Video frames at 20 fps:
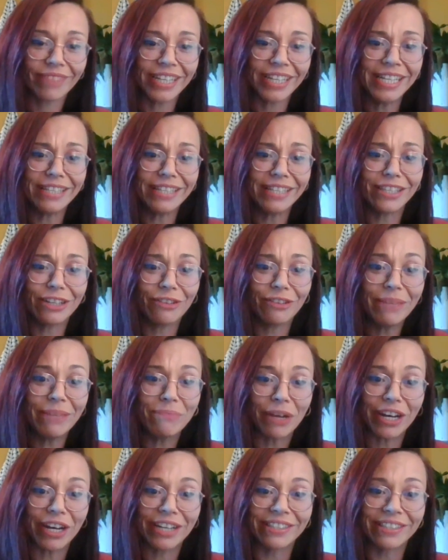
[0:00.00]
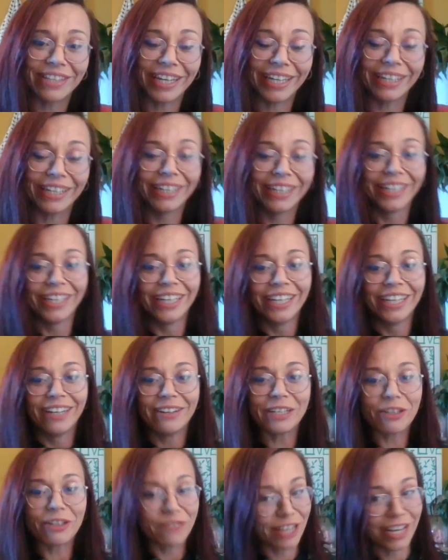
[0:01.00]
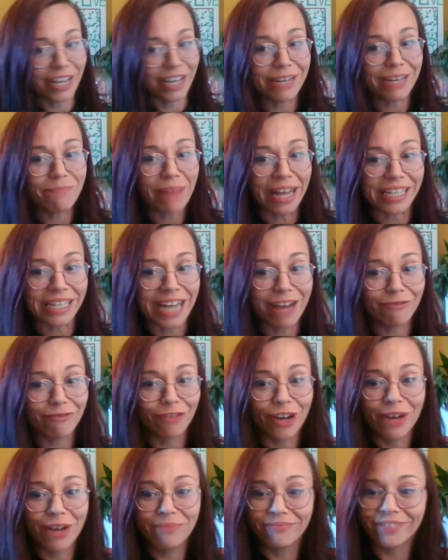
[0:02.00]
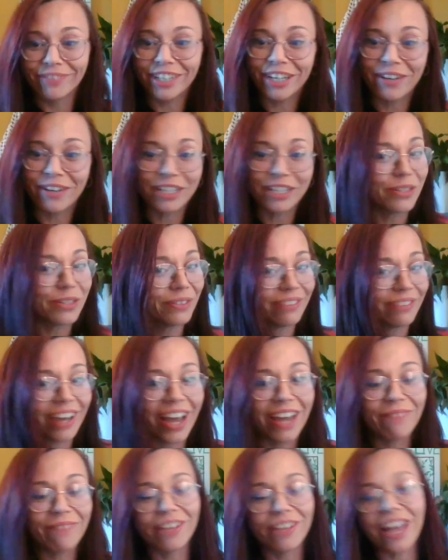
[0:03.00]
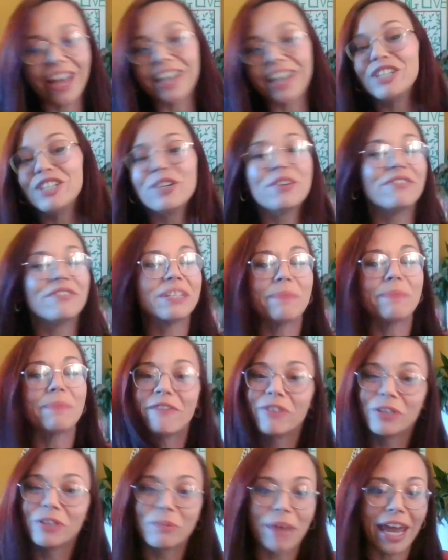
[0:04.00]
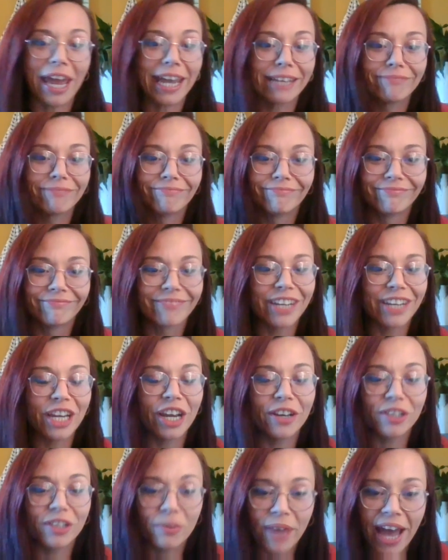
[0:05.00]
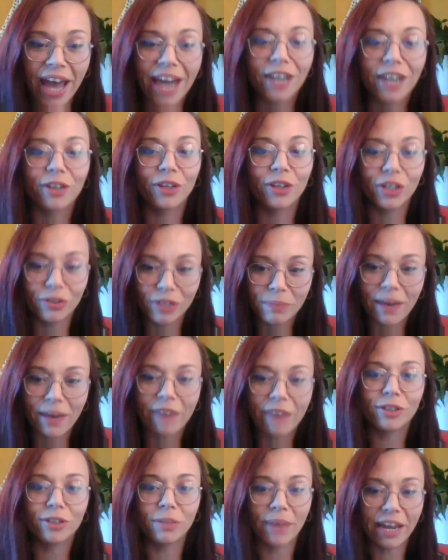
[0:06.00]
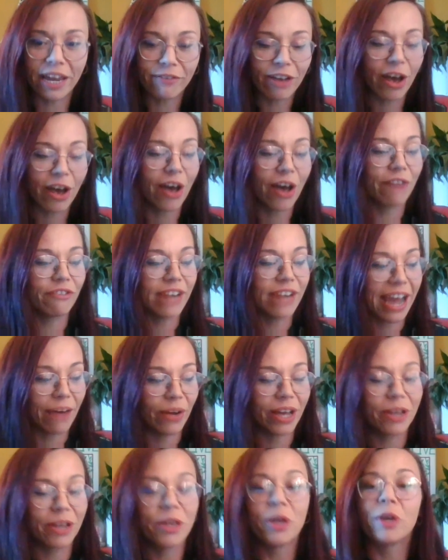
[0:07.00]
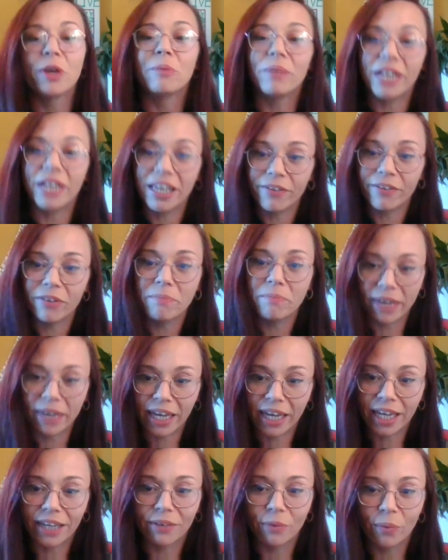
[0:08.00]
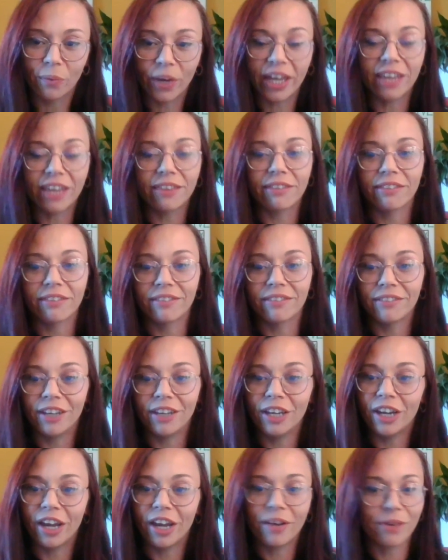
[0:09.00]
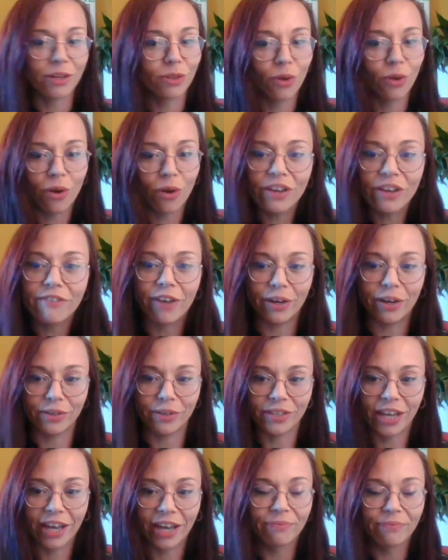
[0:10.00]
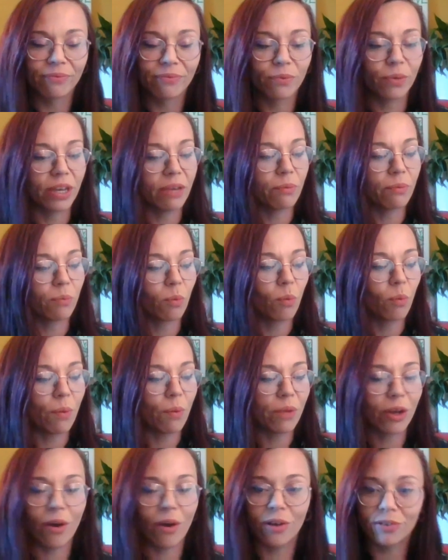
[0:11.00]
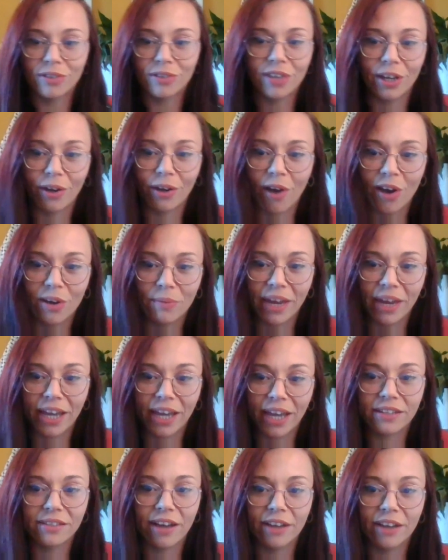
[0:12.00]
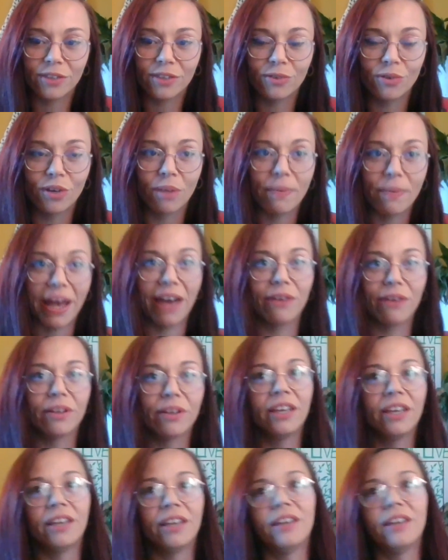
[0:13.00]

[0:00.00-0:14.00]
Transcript: into the Green Party, which obviously I didn't get down from. I can do a respectful debate, so we had a good respectful debate for half an hour. But even me, with, a Tory voter, when we got onto the economy and I started to talk about